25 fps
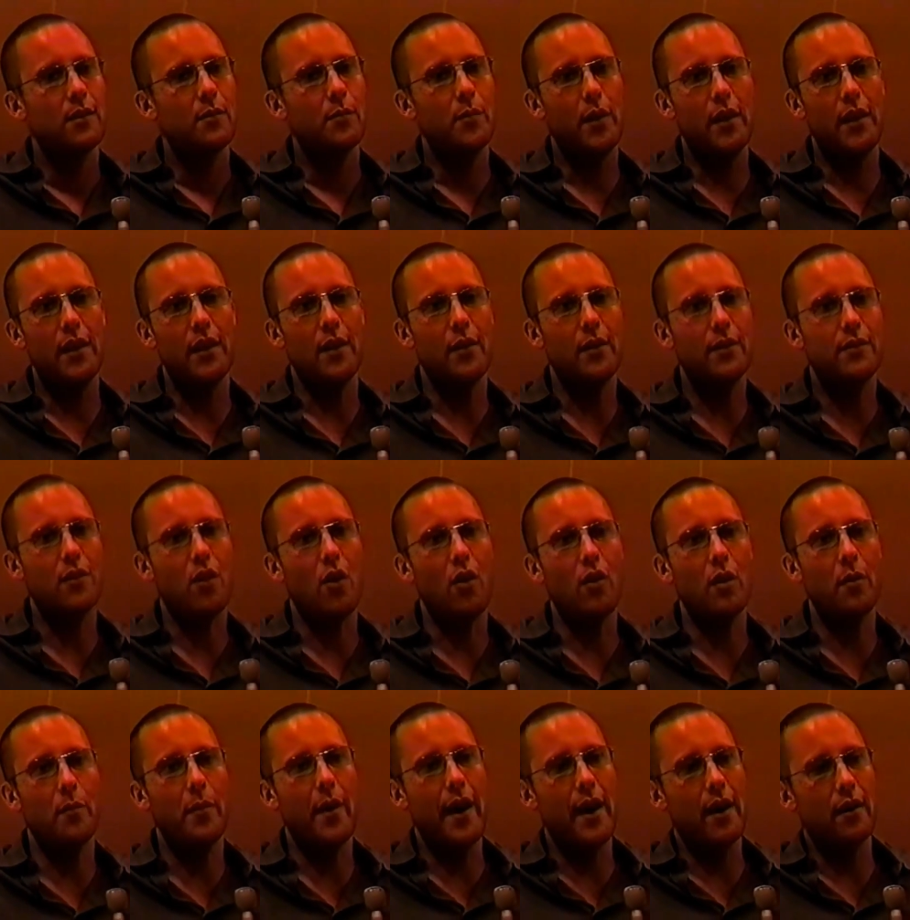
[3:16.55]
But you know, it's all
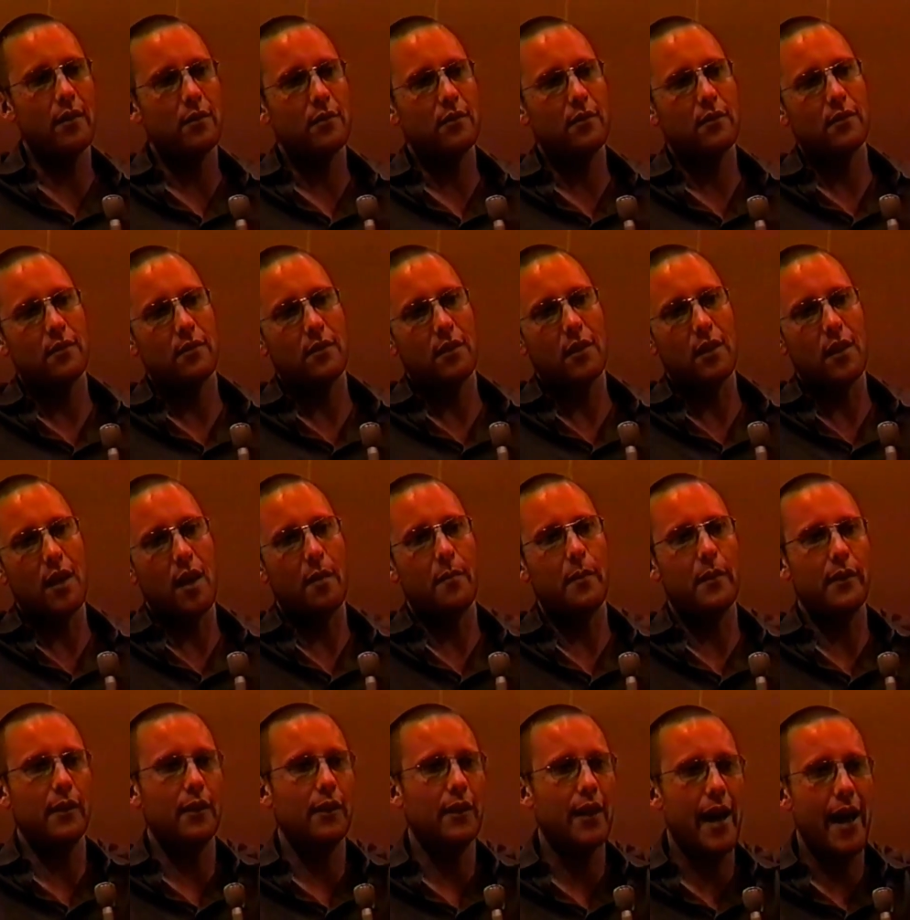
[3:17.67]
about
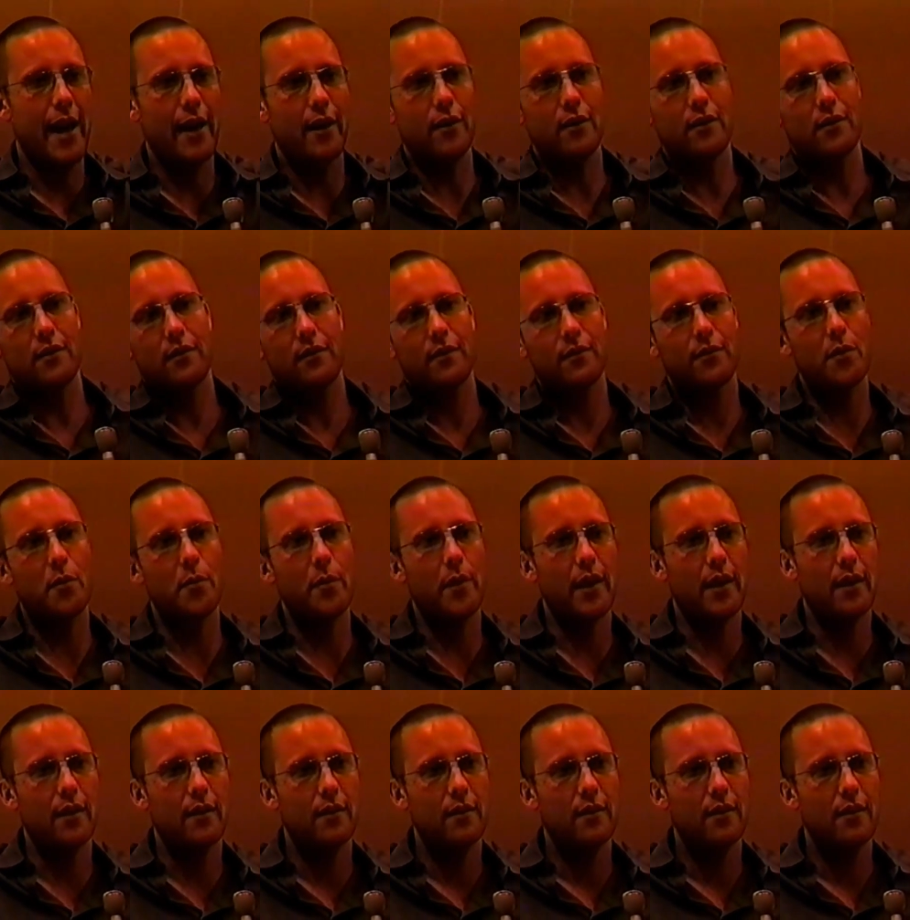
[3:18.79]
climbing the ladder for me.
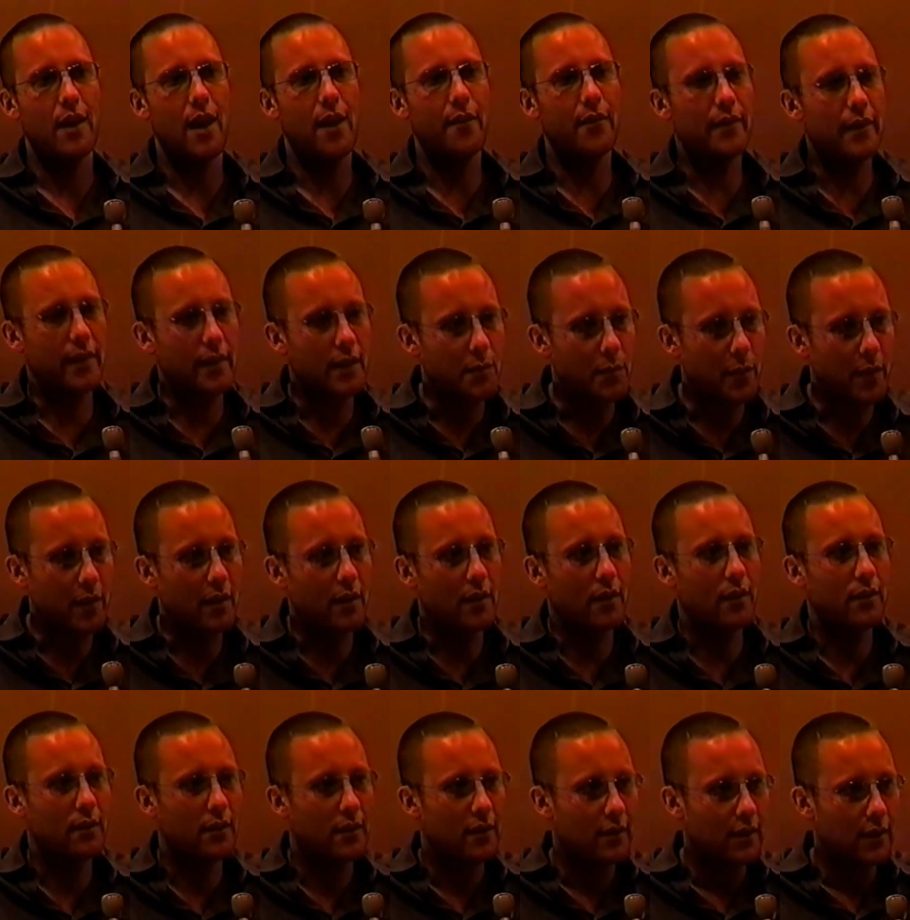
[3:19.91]
Everything has been
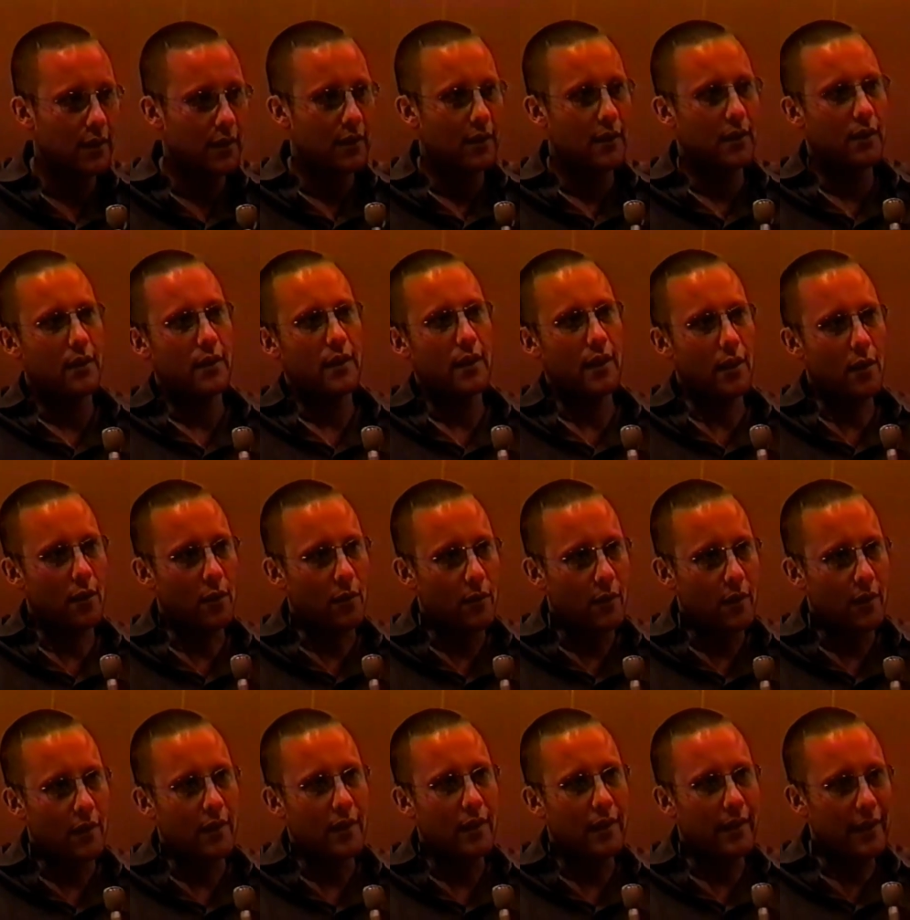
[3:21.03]
a, you know,
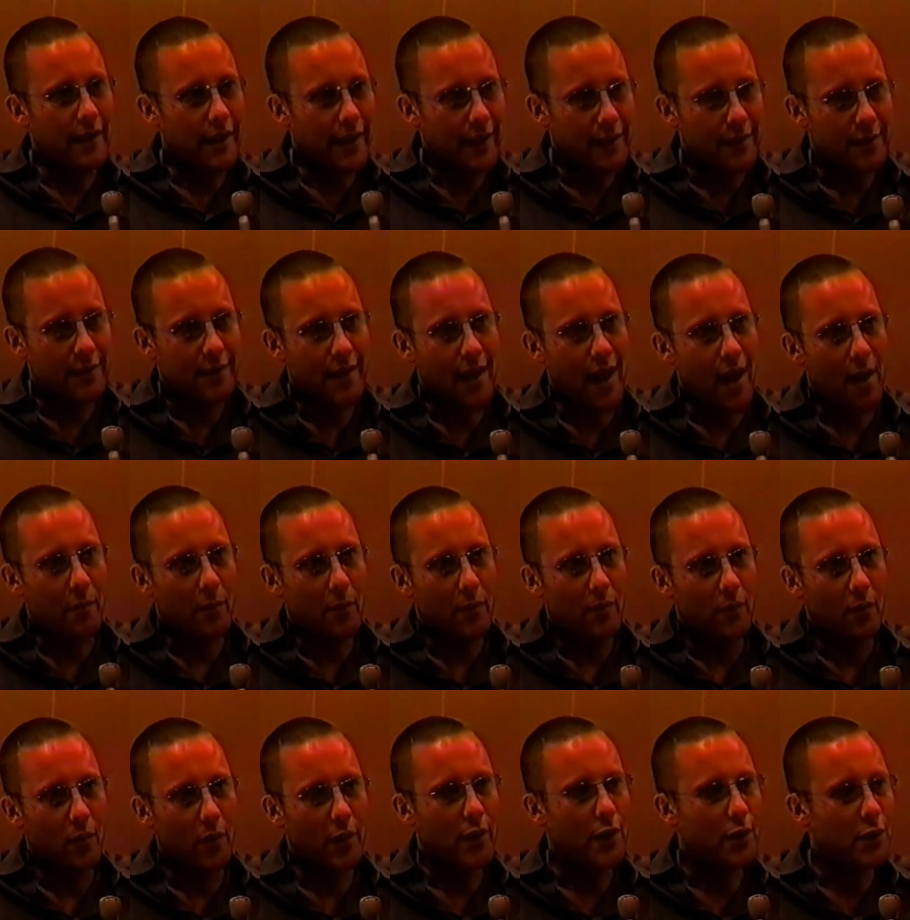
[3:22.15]
the next step,
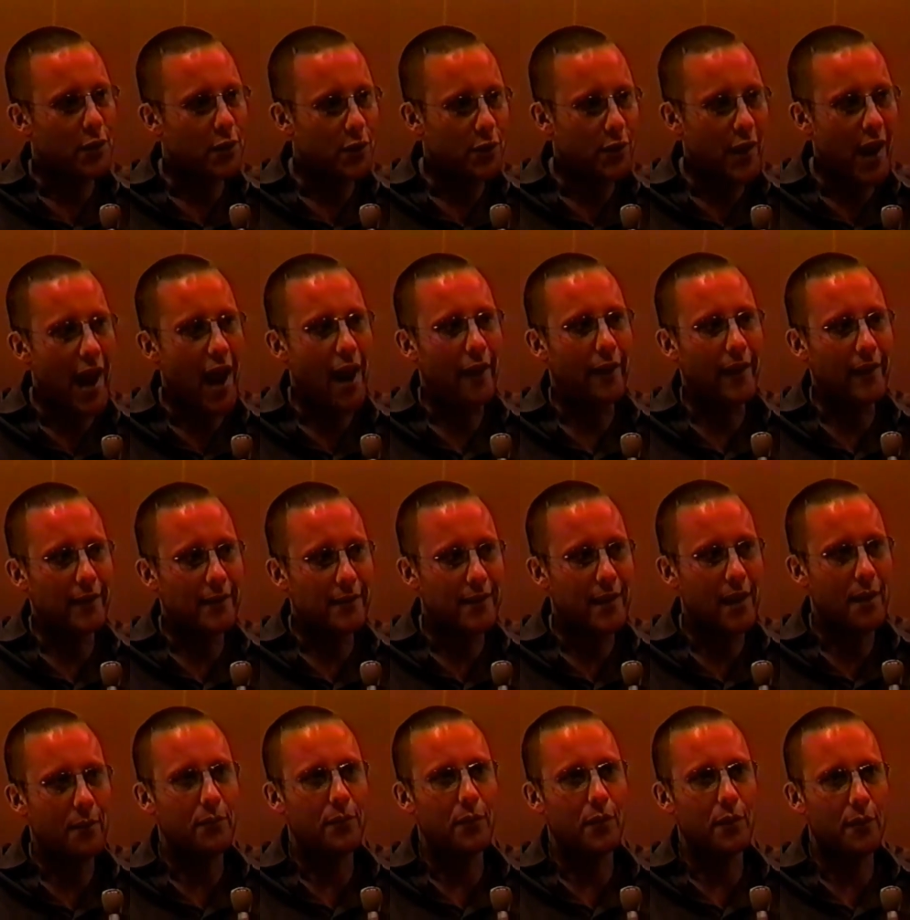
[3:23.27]
or you just stay on that
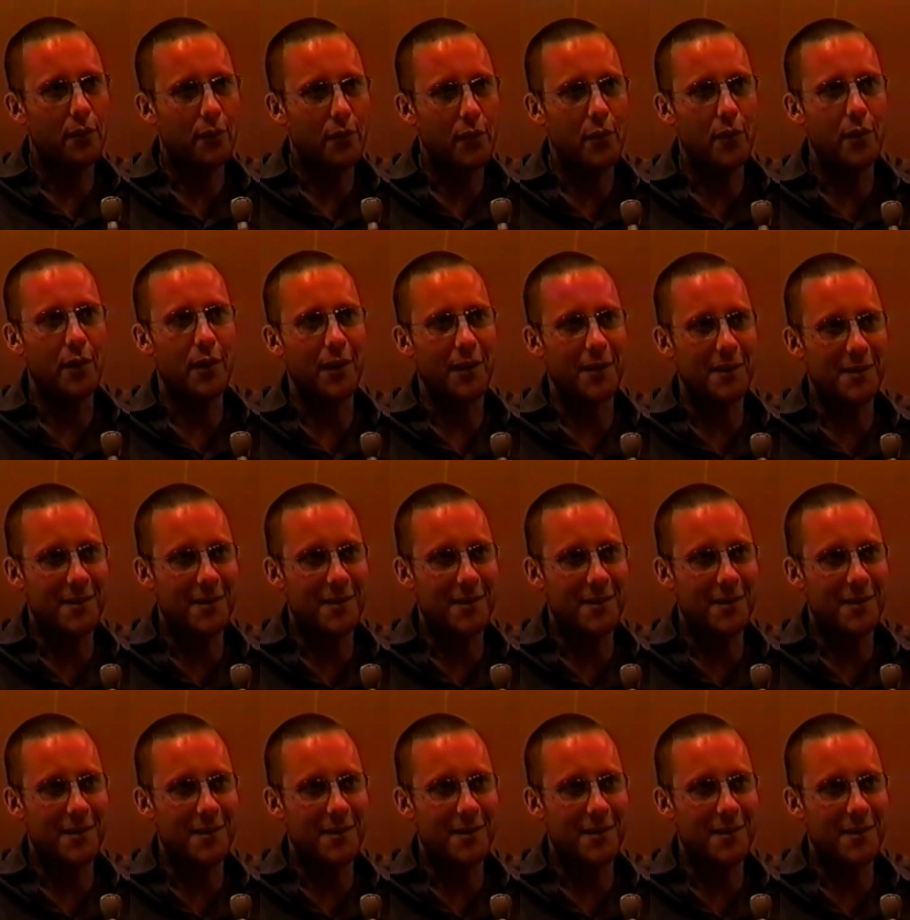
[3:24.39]
step for a few years,